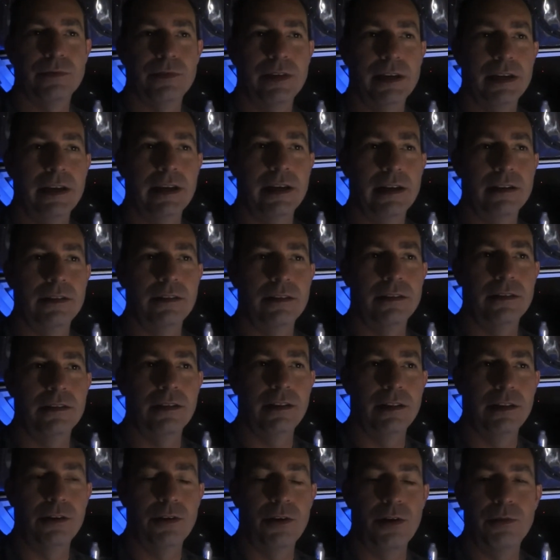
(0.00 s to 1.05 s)
to get
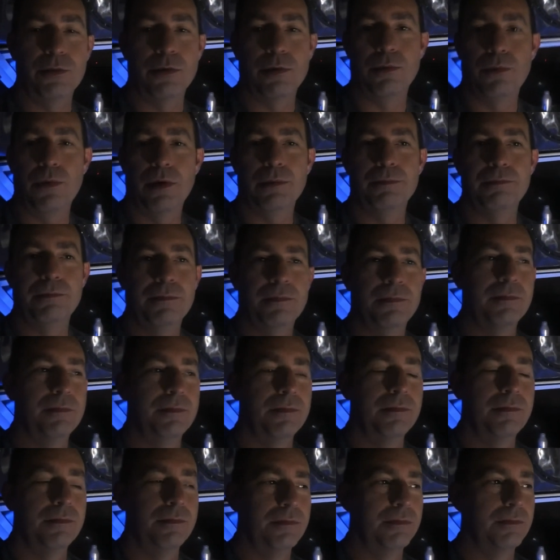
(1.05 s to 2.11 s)
a little over 1
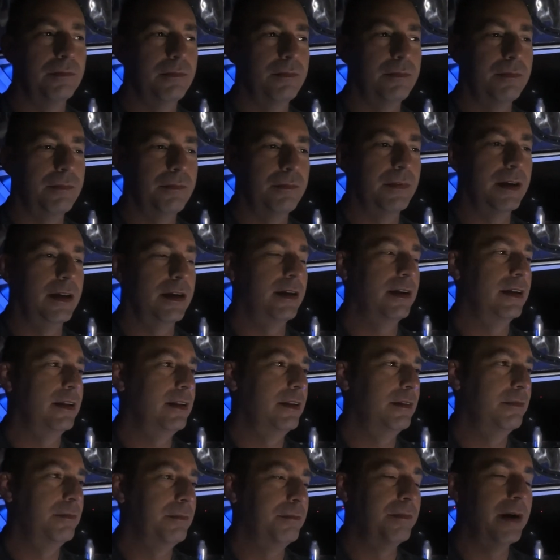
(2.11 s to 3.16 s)
uh,
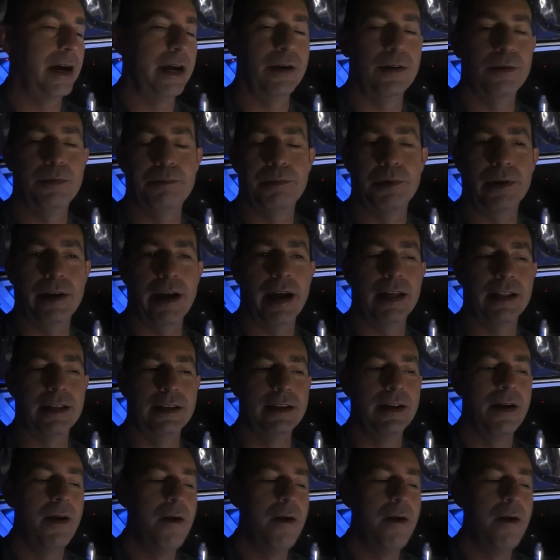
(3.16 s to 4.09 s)
mile per gallon.